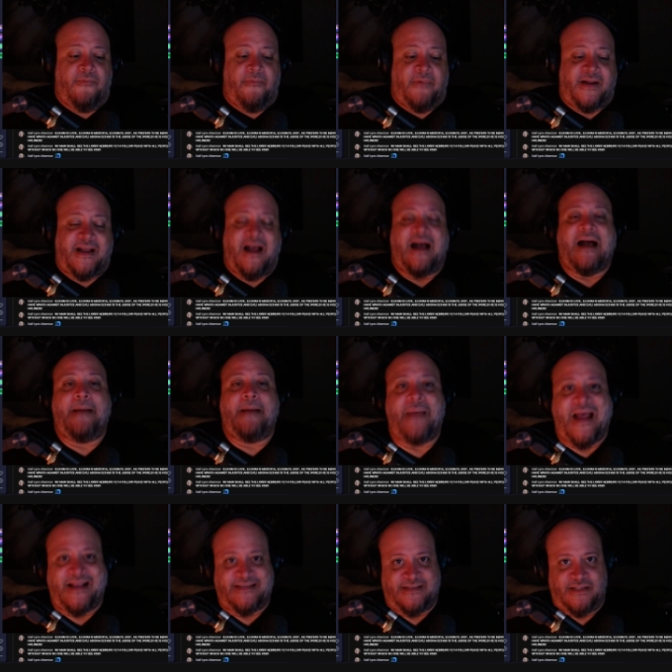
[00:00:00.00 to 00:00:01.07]

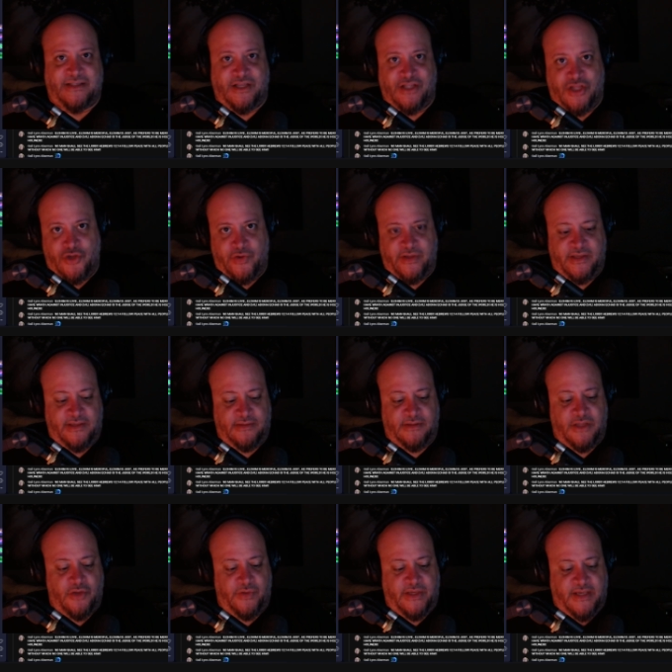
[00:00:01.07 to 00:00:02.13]
combats the
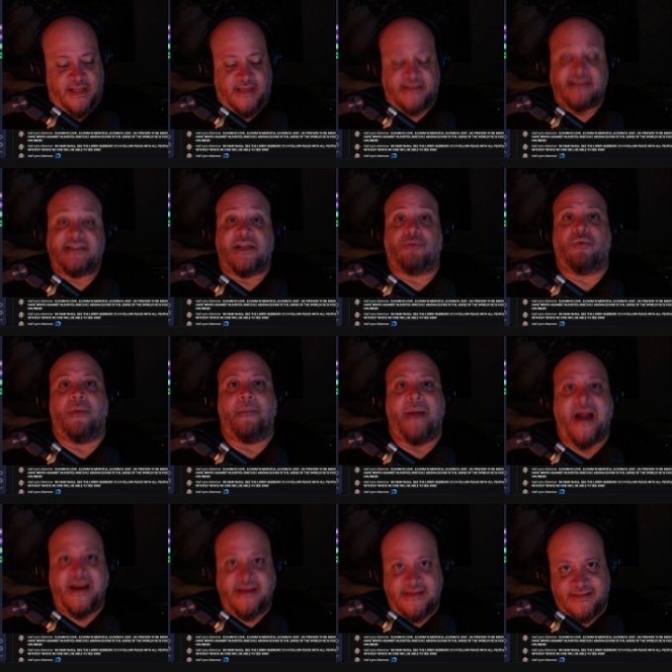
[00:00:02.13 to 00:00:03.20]
loneliness, that
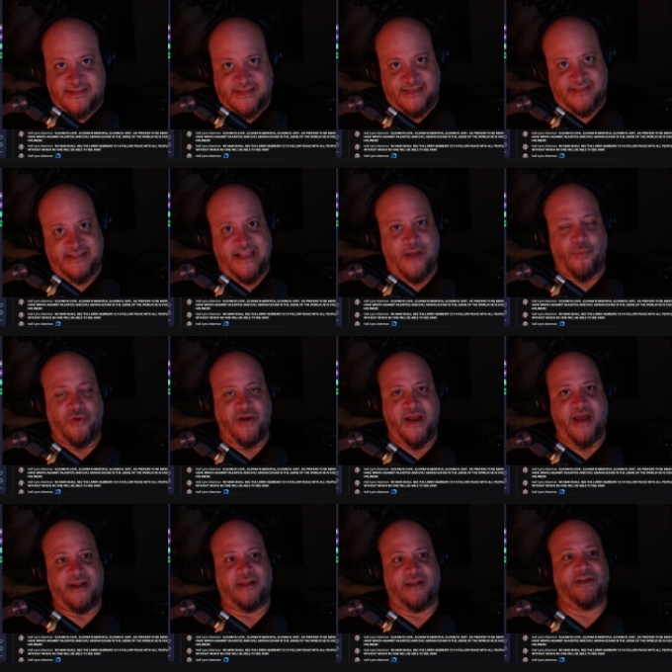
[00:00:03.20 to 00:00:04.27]
reminds us that we're
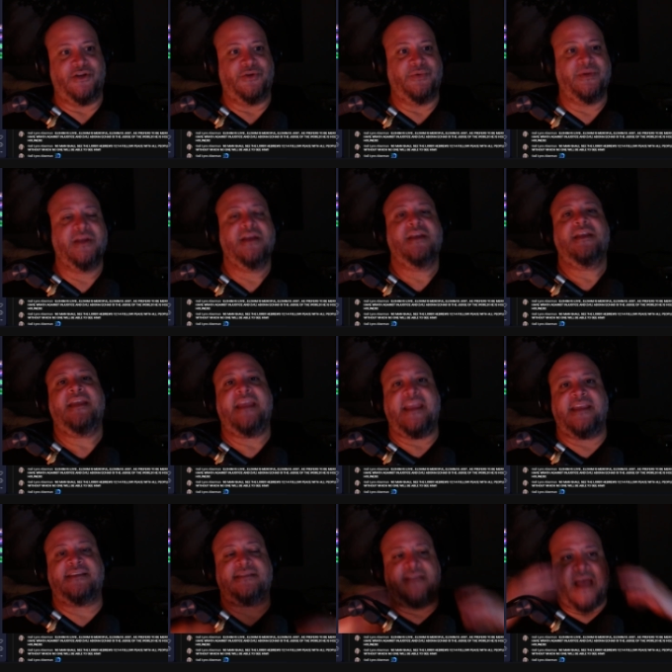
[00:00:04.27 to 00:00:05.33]
not alone,
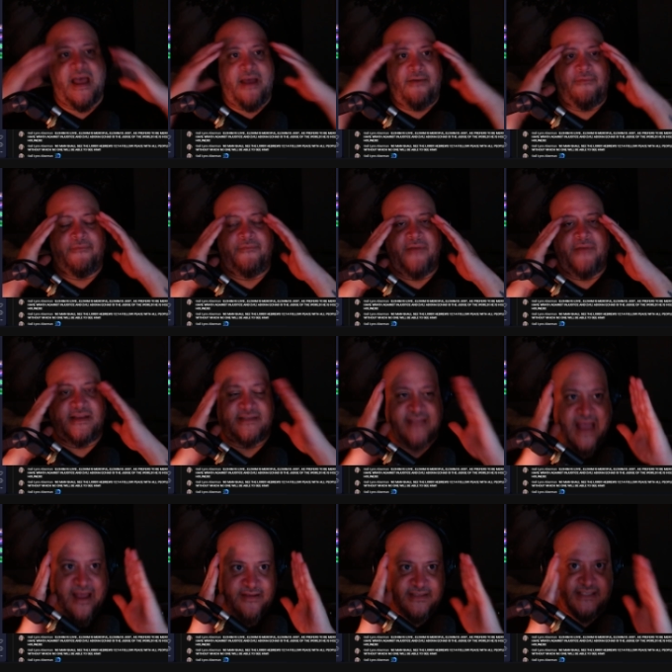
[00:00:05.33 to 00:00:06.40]
is that
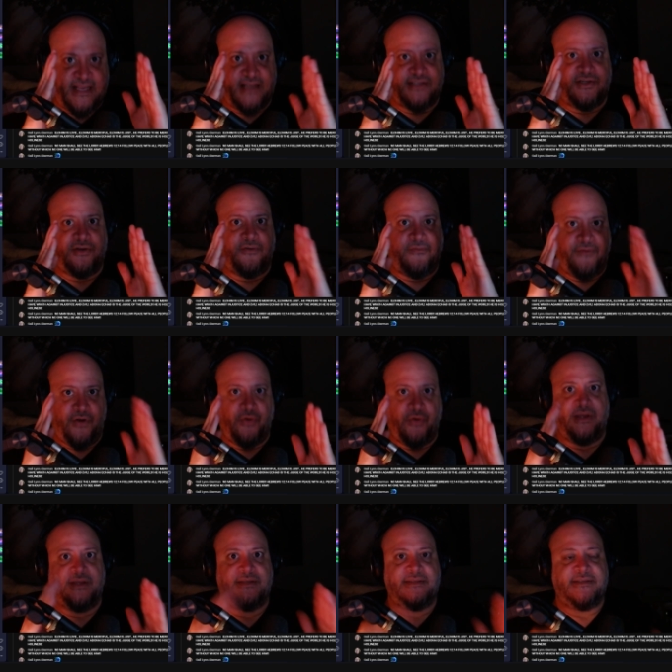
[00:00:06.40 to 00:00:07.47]
centered
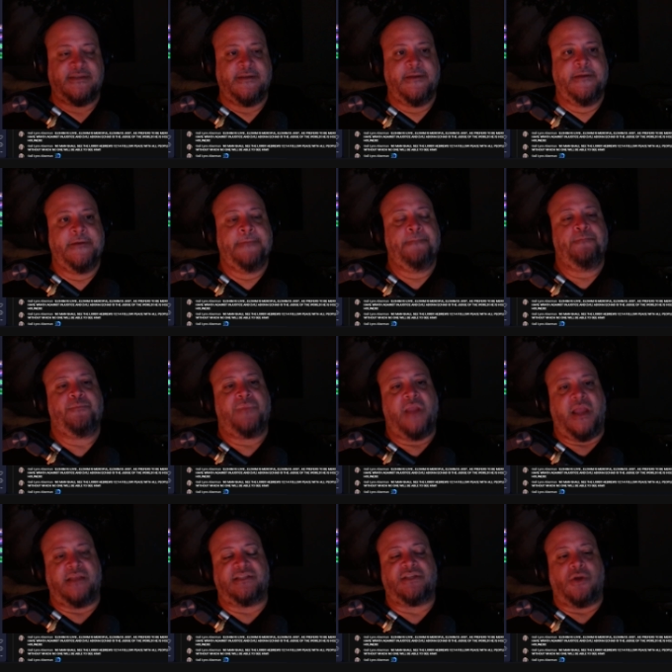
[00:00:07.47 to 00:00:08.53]
focus.
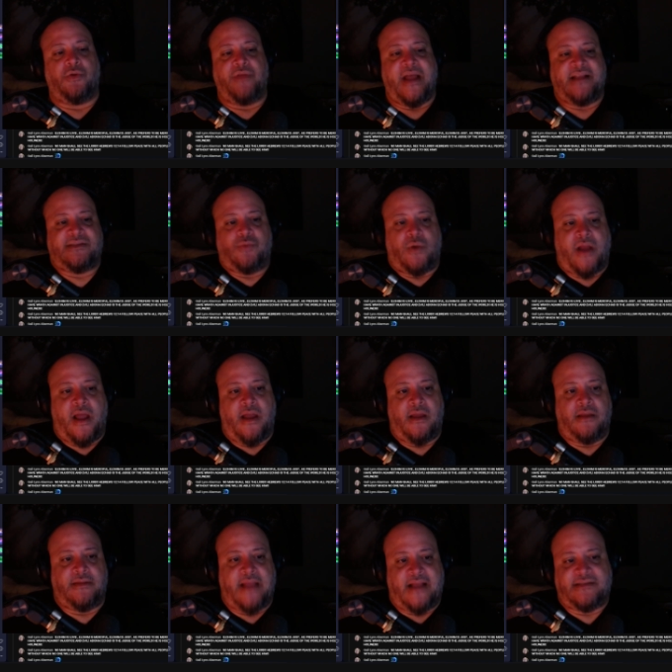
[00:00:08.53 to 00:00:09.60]
And so that's what
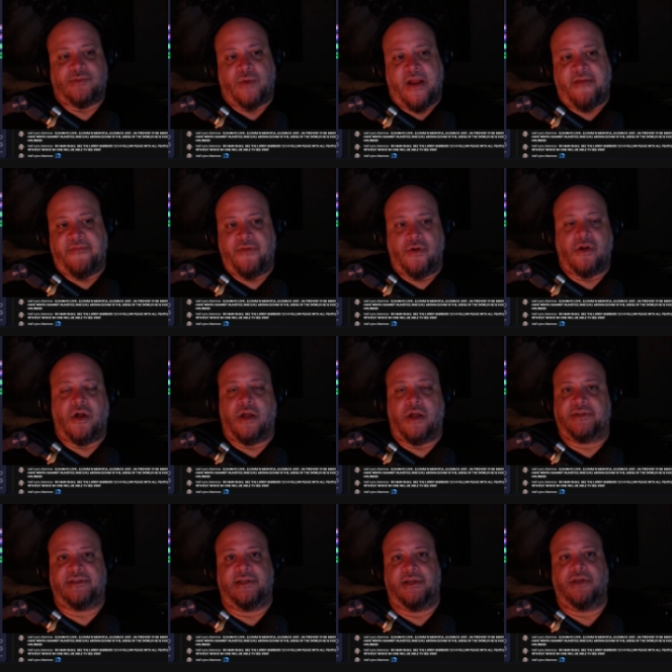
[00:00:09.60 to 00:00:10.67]
I feel
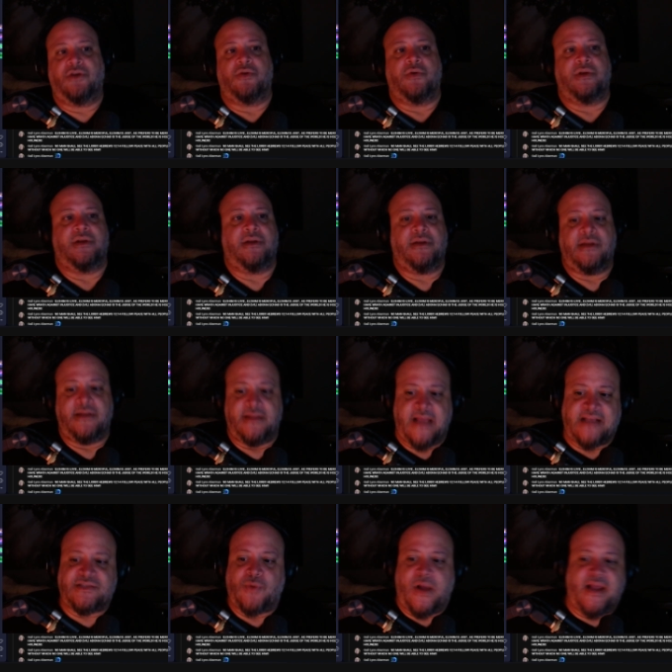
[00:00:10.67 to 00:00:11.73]
called to do, and
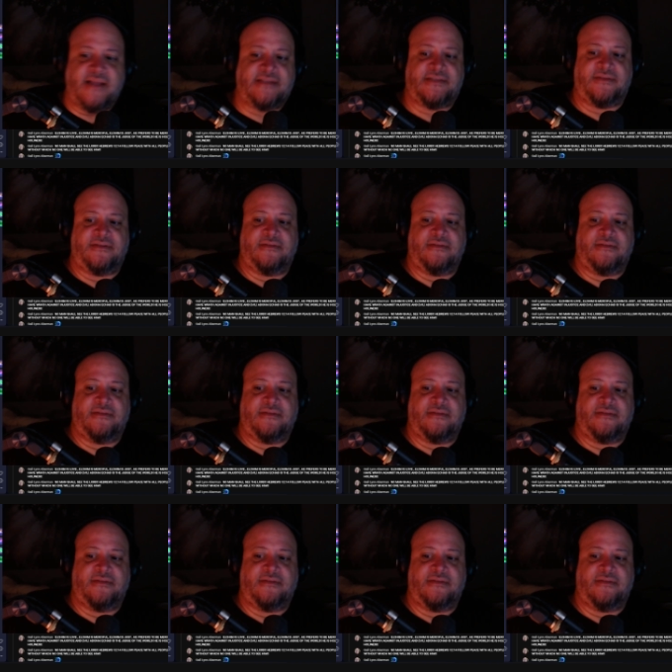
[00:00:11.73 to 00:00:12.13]
that's why it's